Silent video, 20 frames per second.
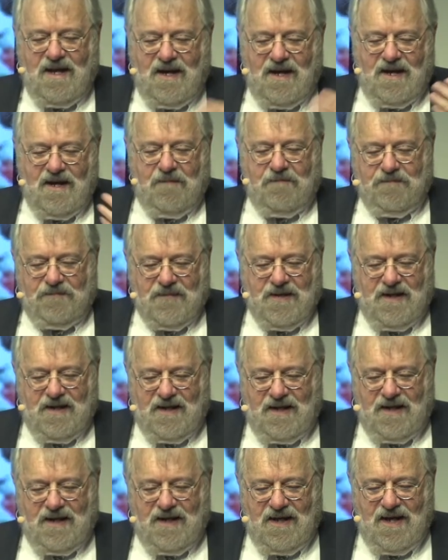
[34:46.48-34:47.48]
Um,
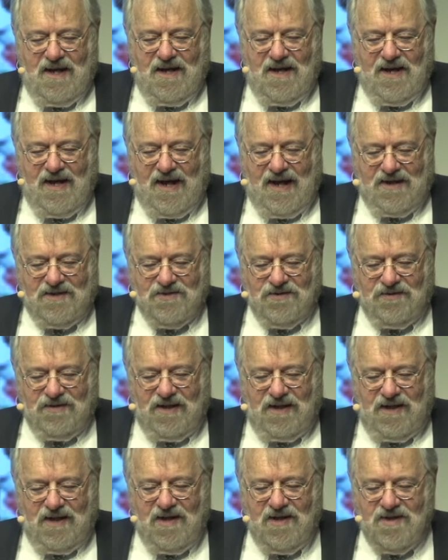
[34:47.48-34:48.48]
he
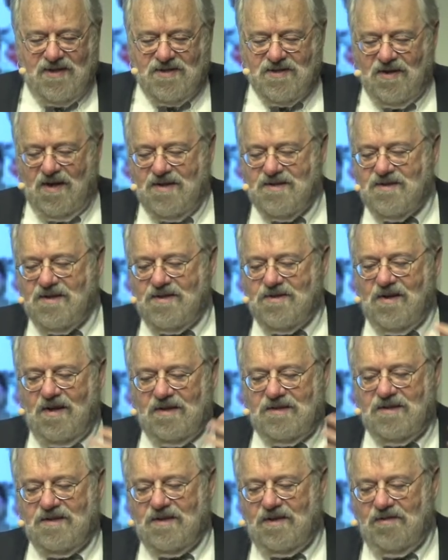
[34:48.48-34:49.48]
actually starts to
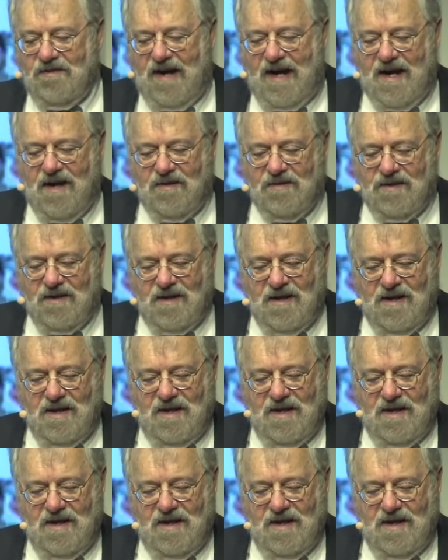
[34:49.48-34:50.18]
talk to the crowd.